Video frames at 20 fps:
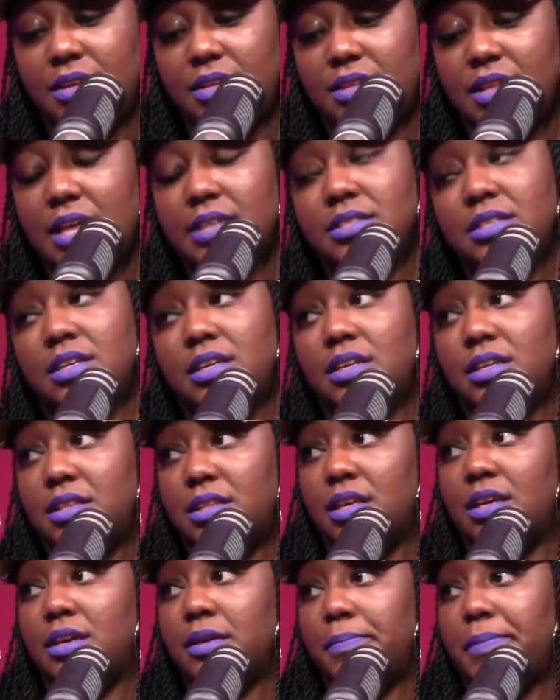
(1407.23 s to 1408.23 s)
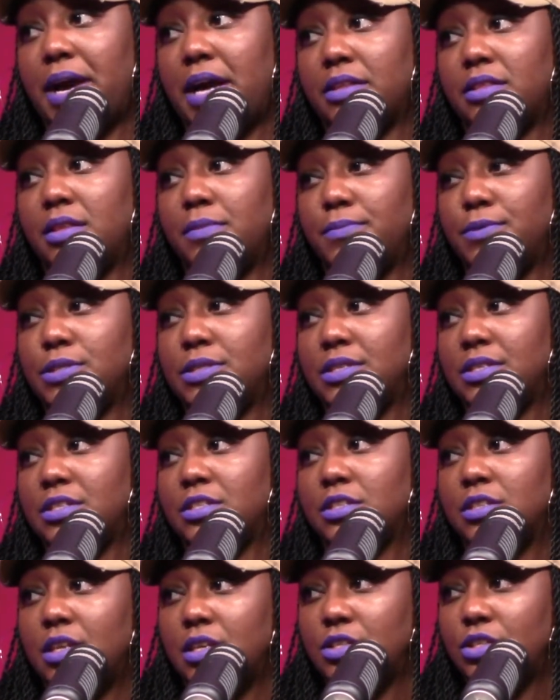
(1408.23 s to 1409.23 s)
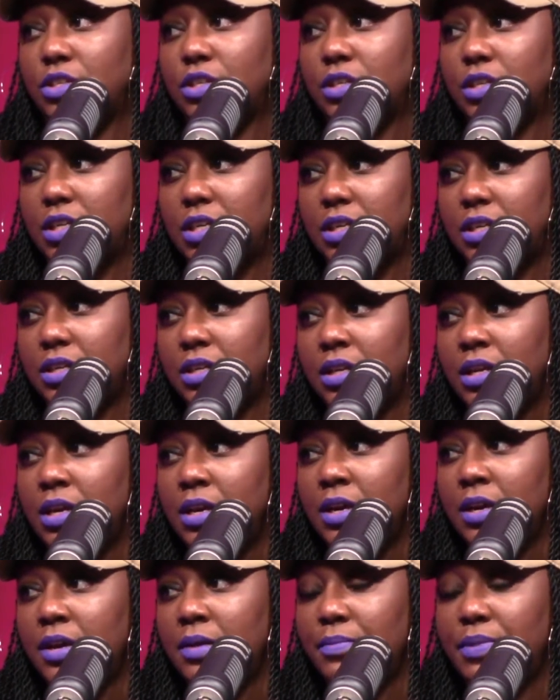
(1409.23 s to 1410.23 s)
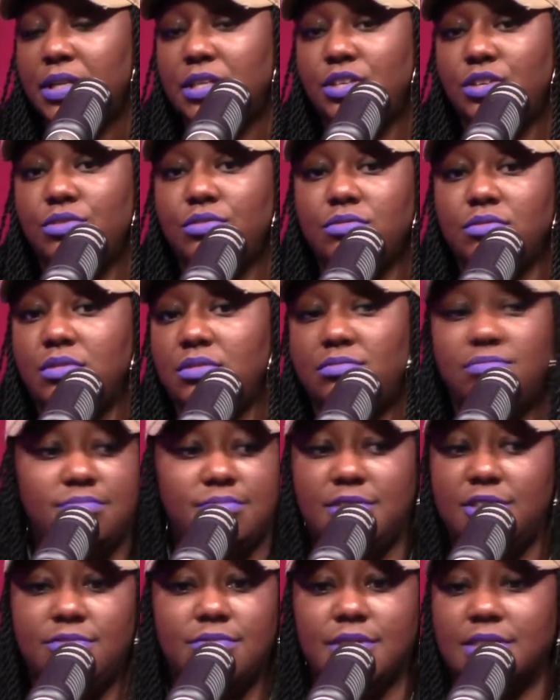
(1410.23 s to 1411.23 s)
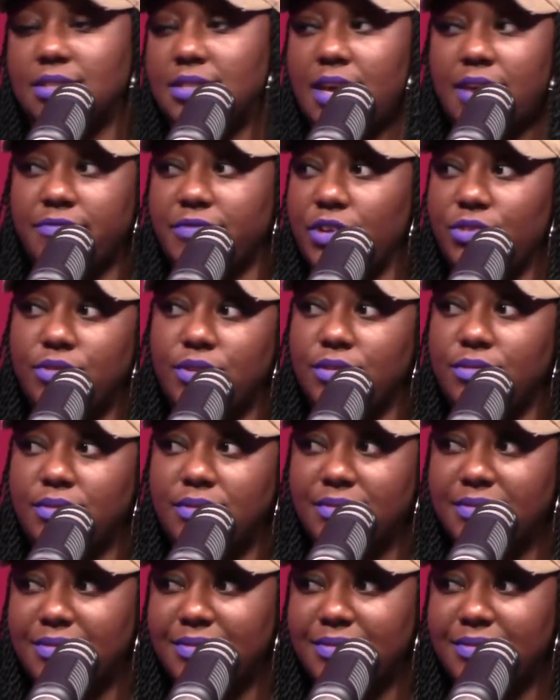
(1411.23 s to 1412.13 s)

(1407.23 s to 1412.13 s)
That's the good thing about the position that you're in. But do you just have no clue?